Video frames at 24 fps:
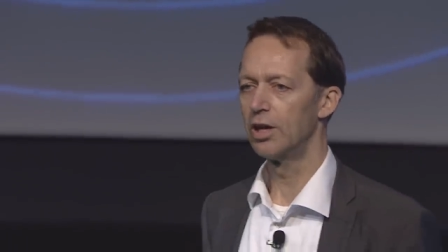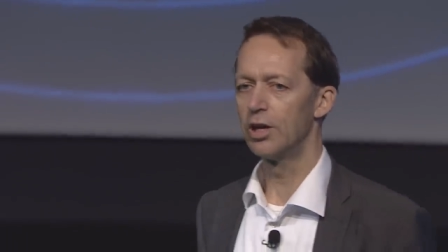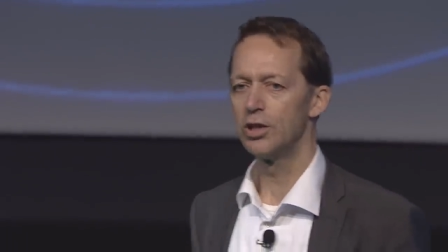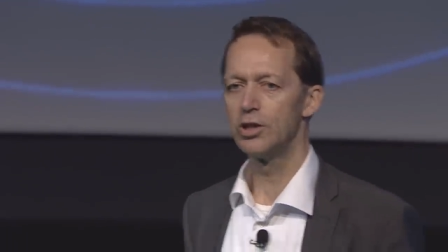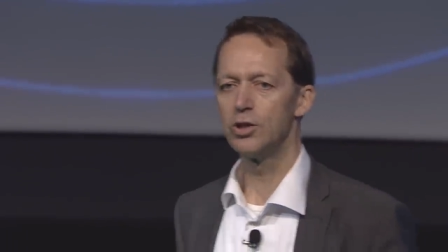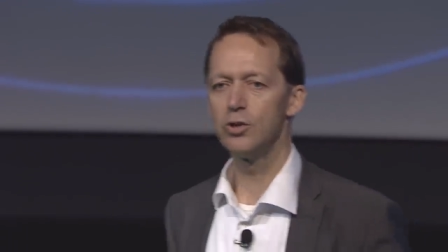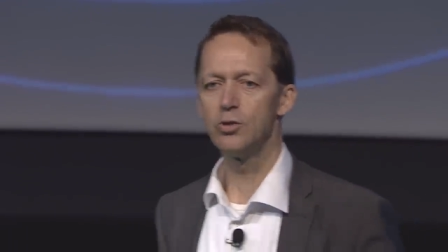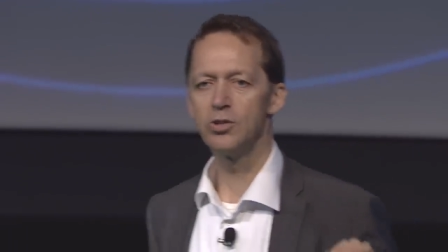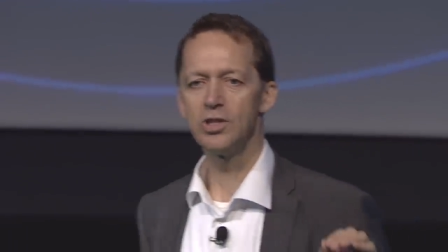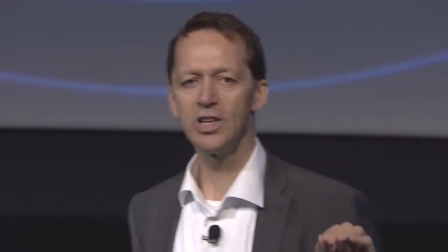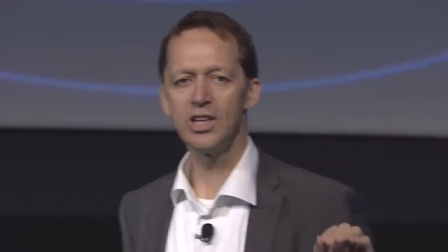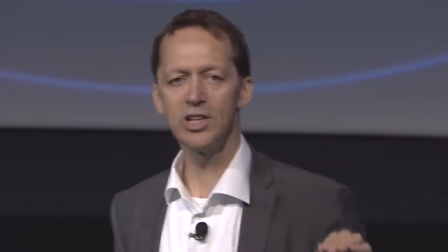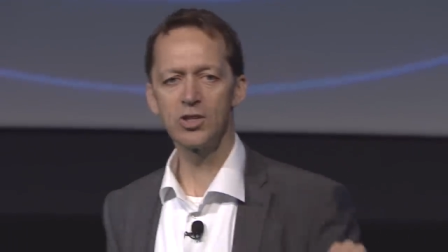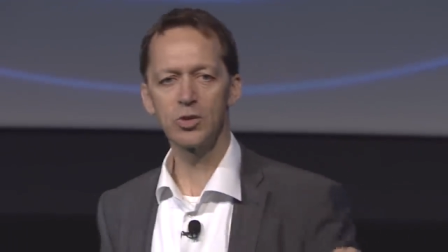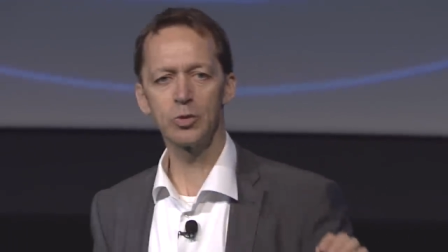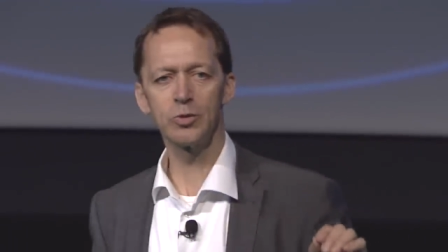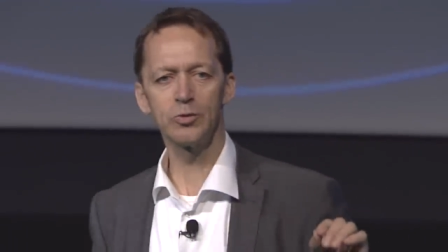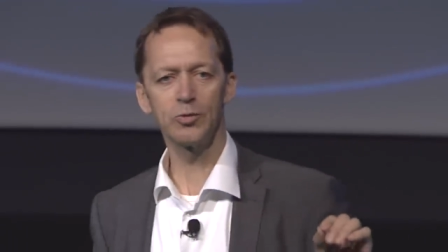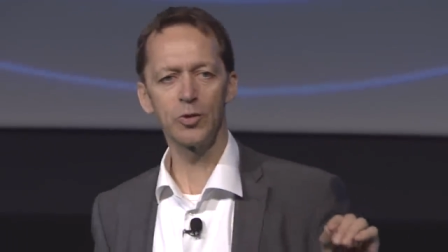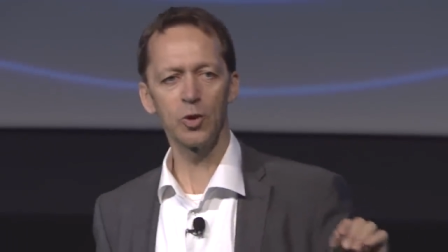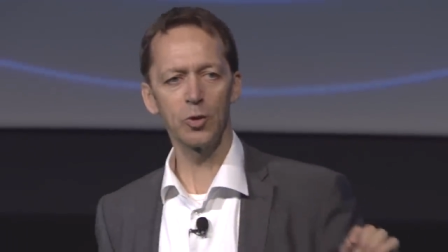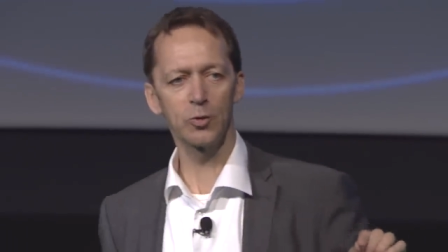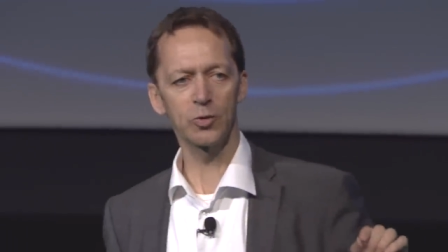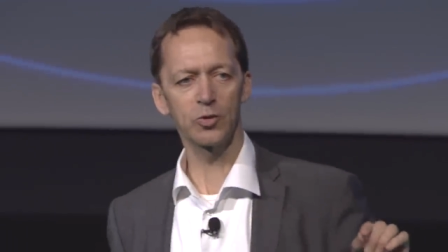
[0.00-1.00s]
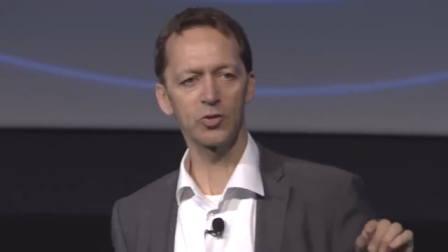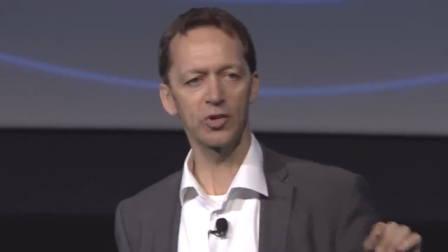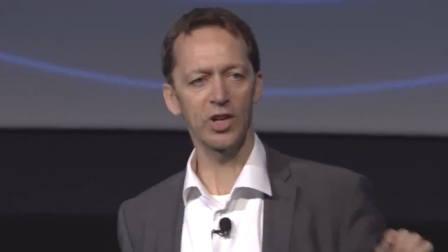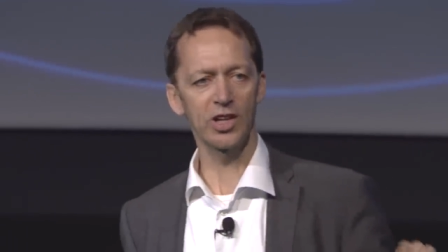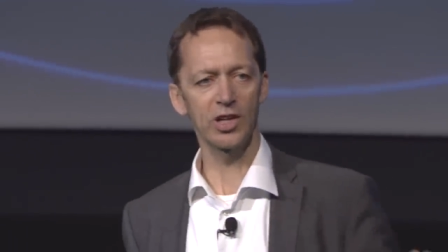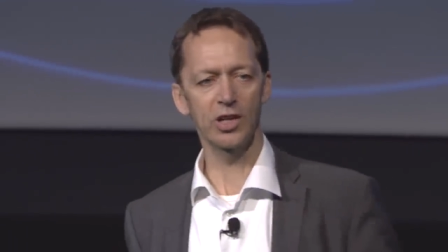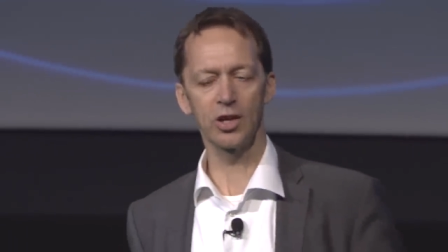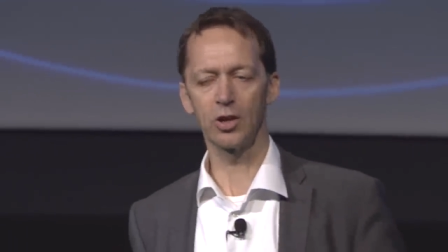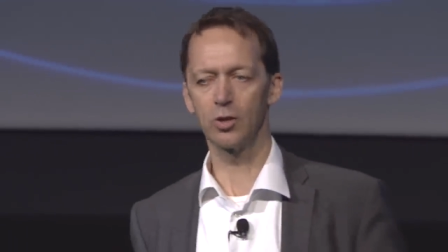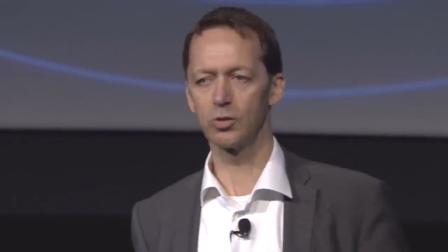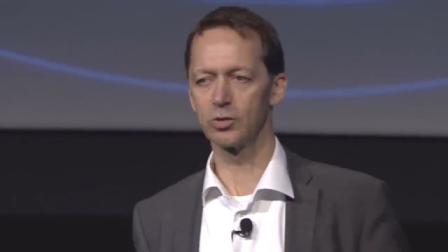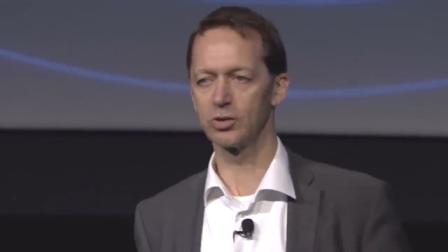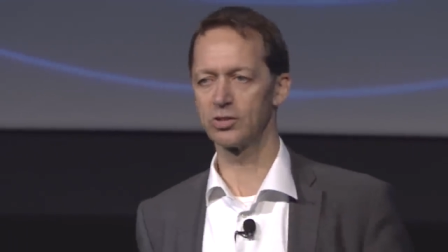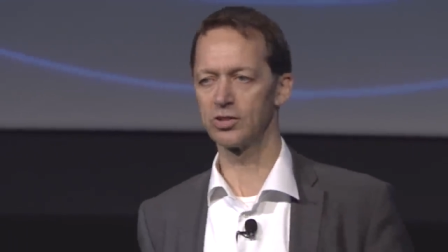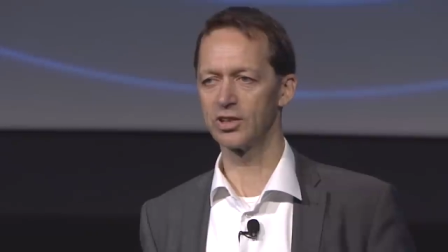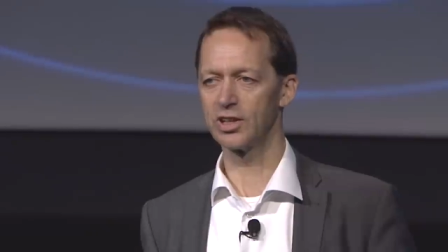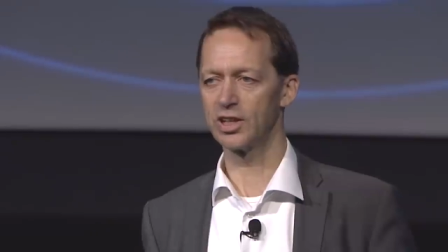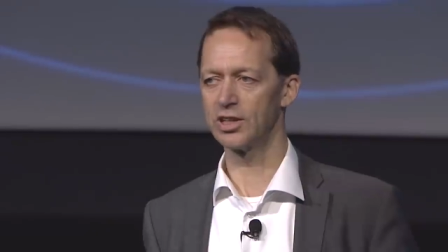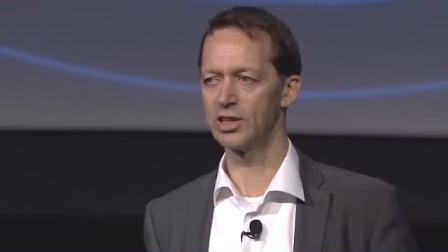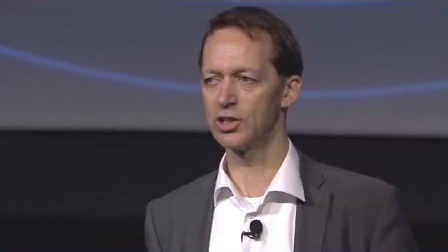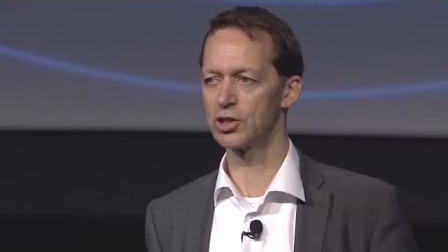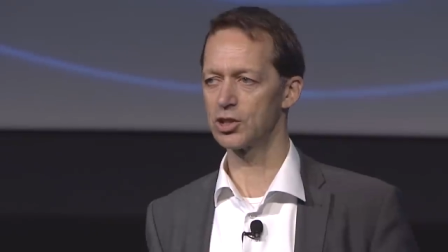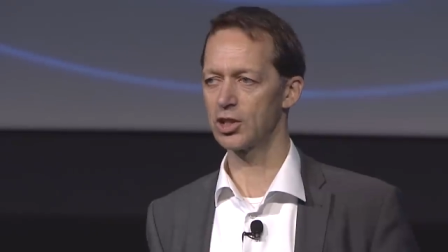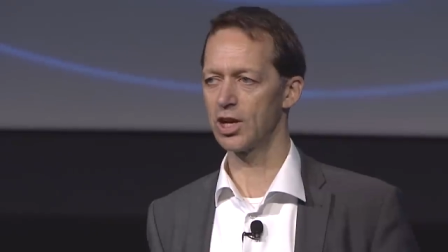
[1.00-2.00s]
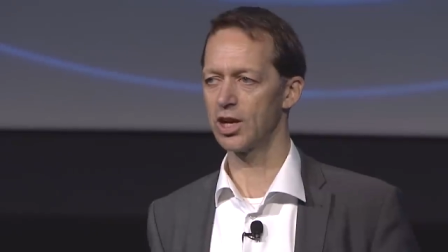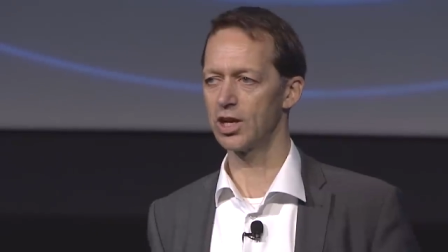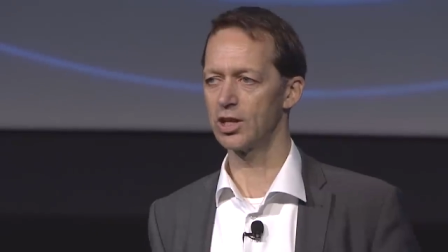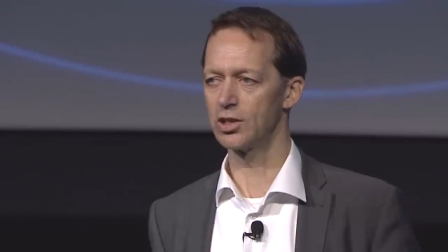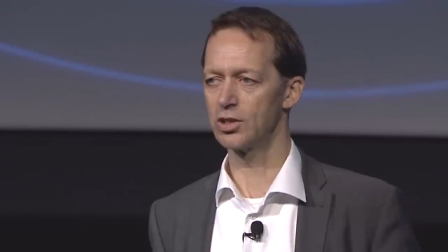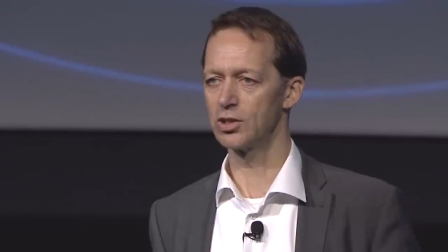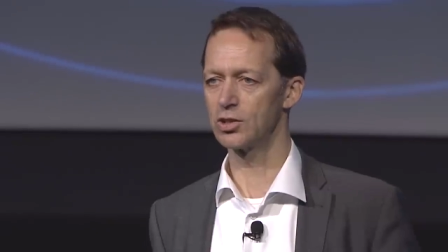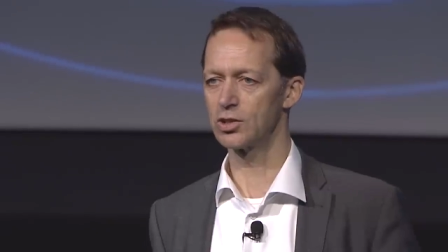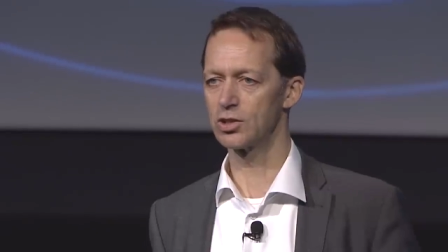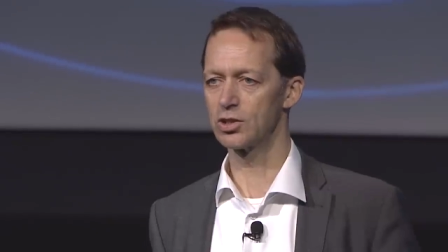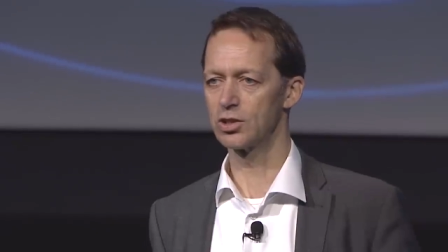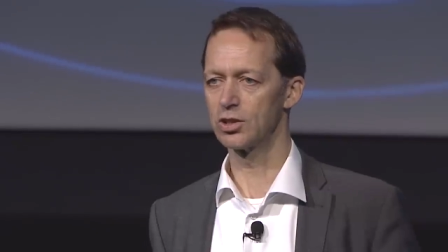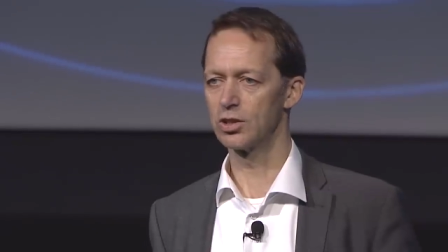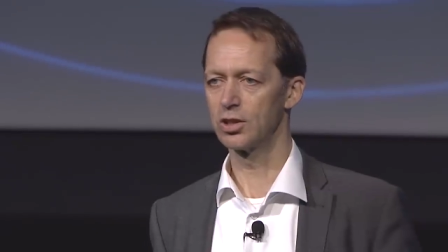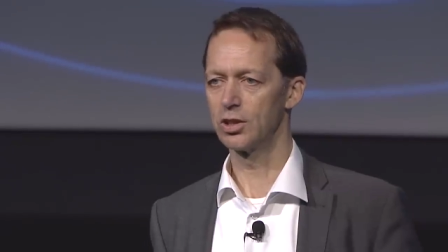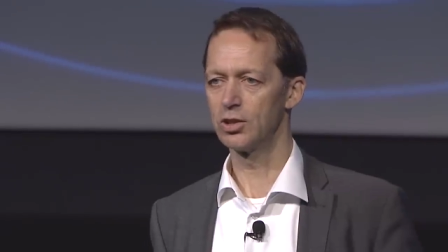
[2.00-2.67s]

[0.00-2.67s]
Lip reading: You need to involve stakeholders in any change.